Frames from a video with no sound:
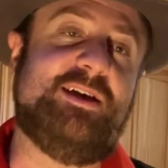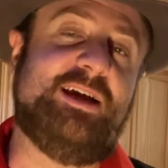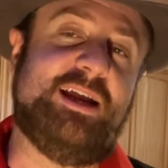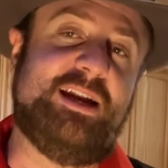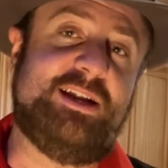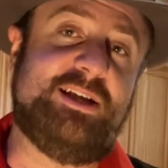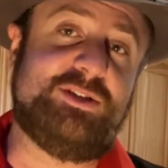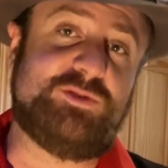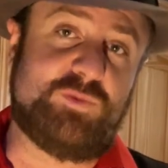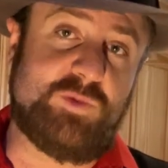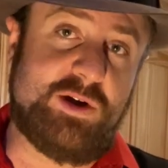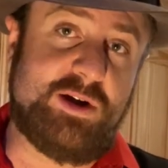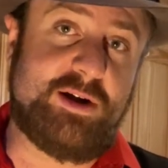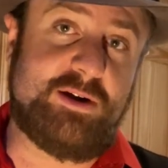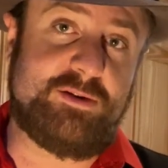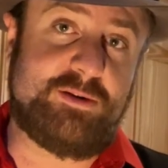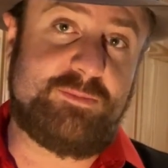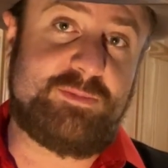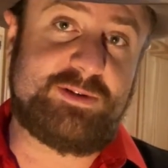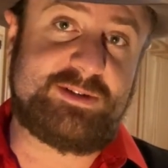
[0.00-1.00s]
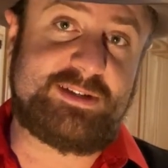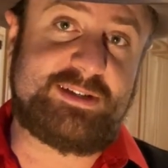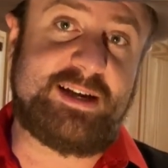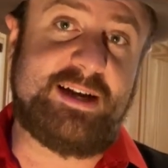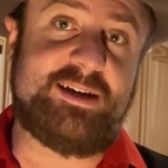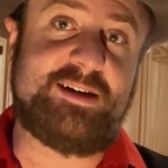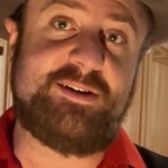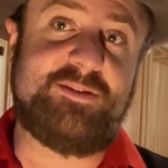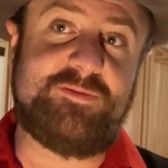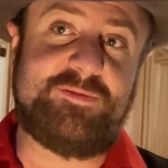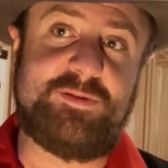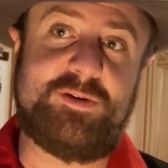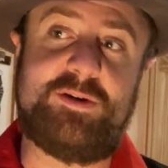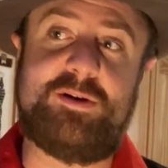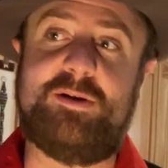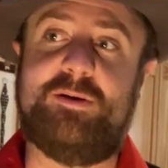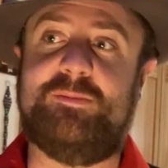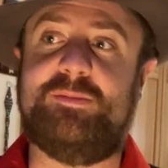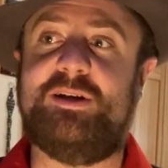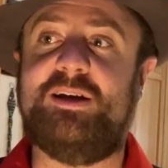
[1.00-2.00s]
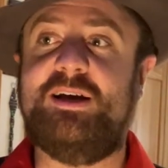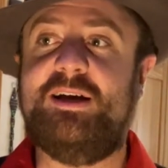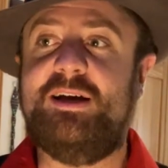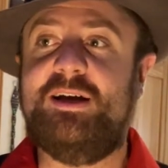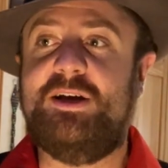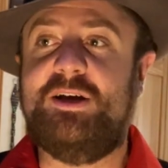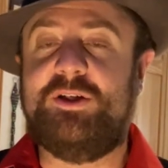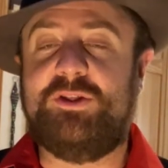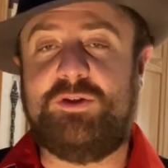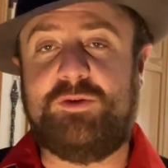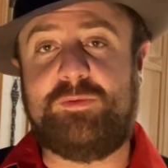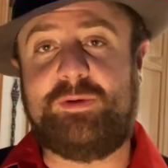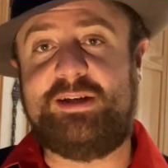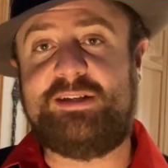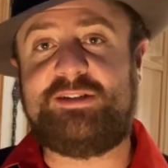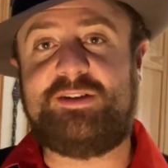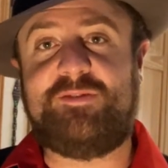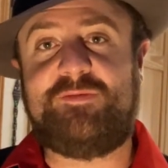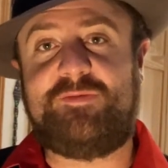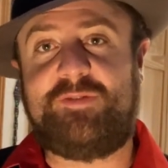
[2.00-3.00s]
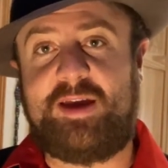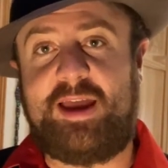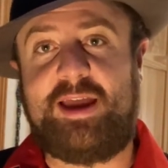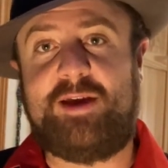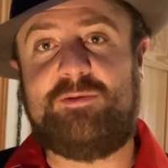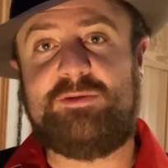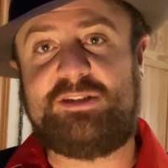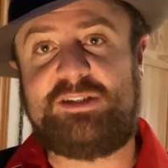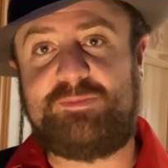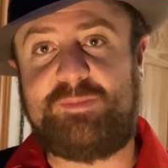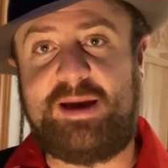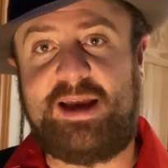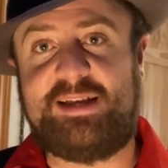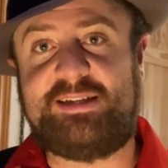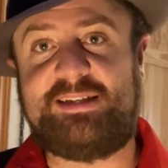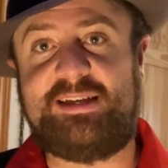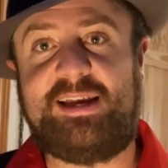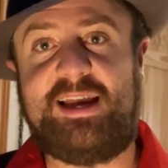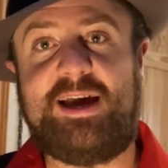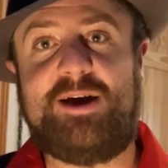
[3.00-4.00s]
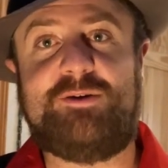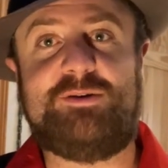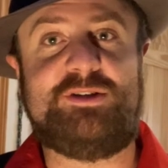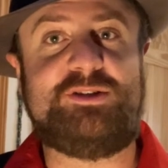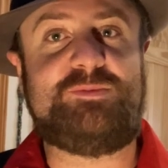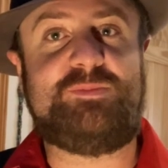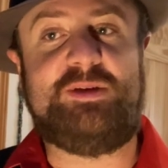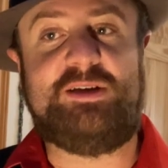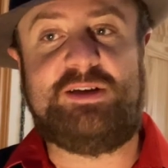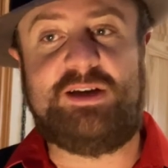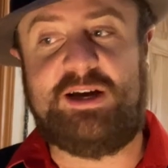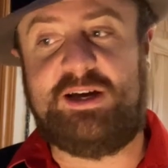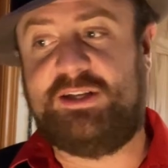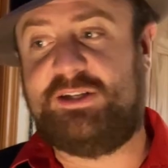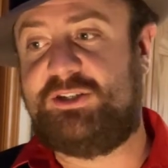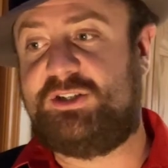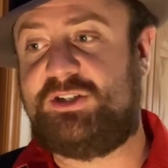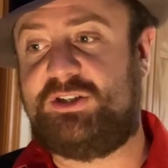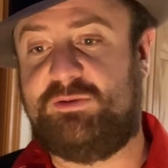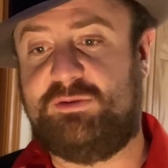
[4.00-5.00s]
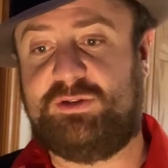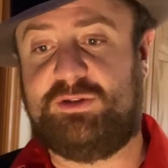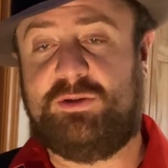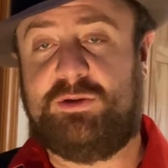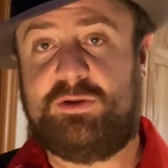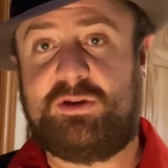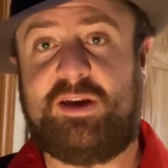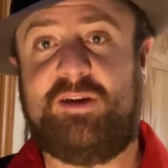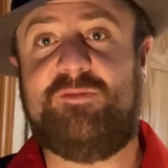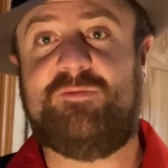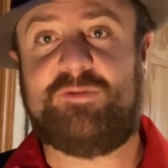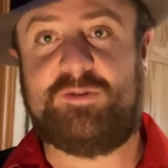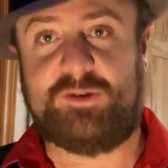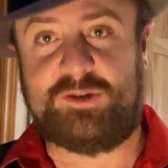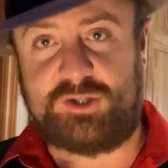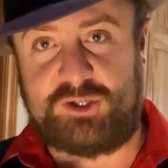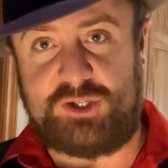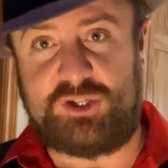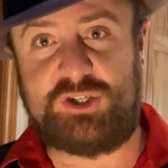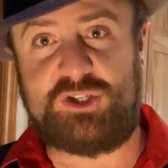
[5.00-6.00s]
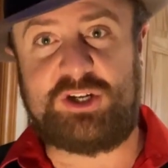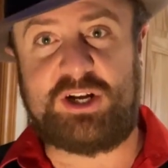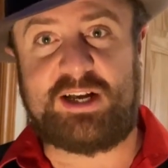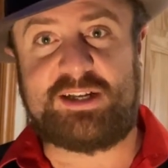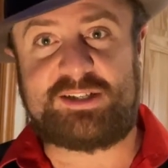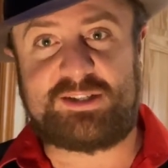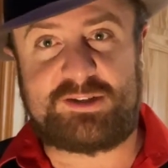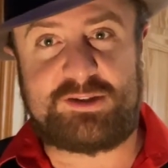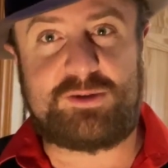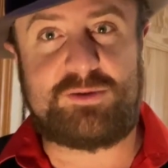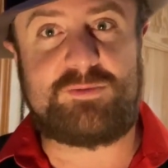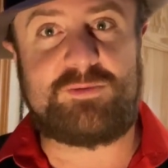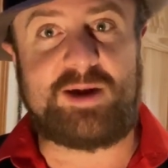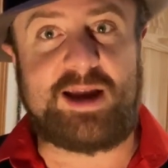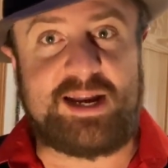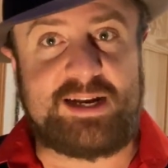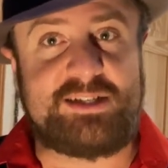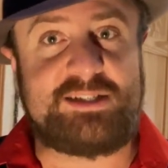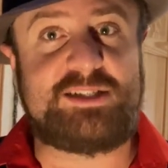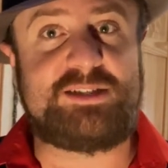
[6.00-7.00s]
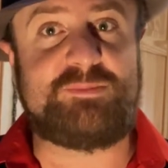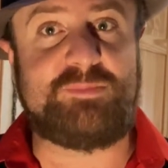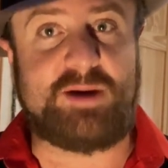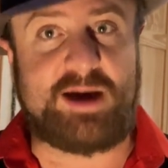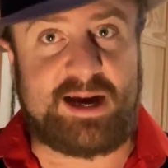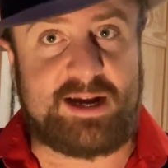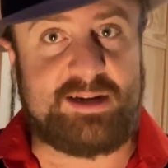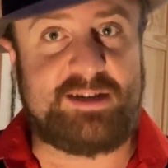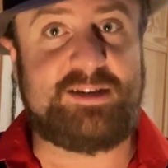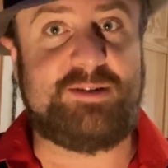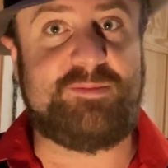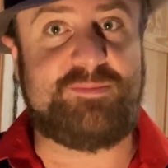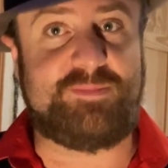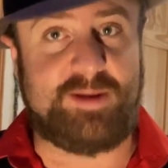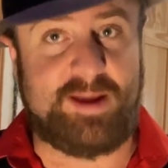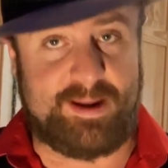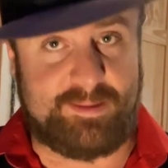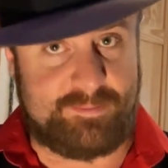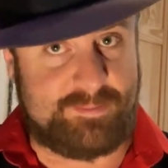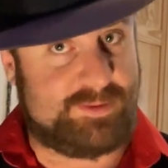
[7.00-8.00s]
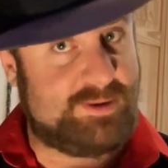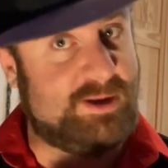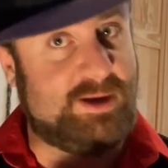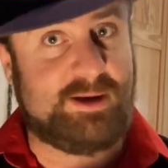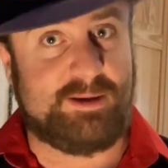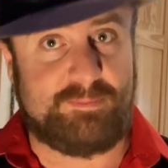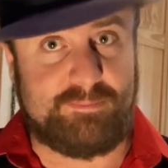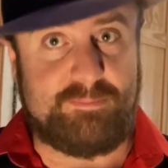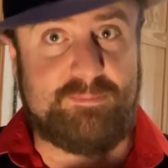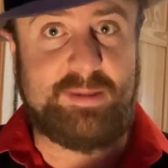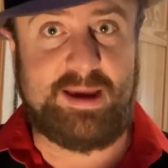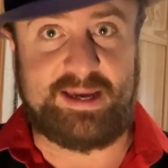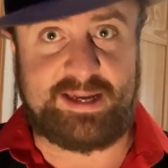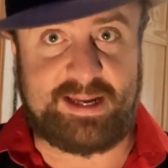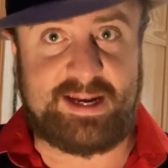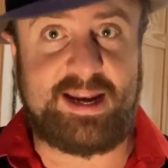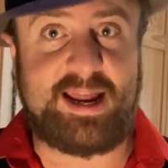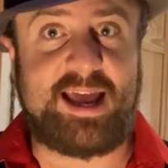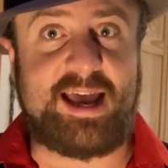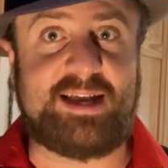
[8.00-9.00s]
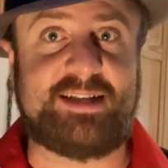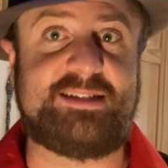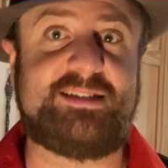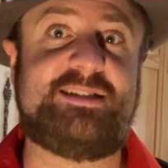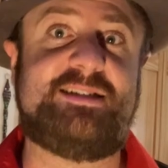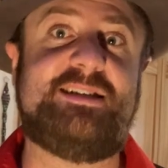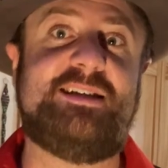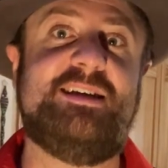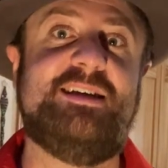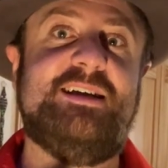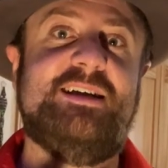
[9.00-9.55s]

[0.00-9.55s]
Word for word: It is one hundred percent confirmed. The reason Fang was spazzing out is because she was looking for just the right spot to pay, to make a nest.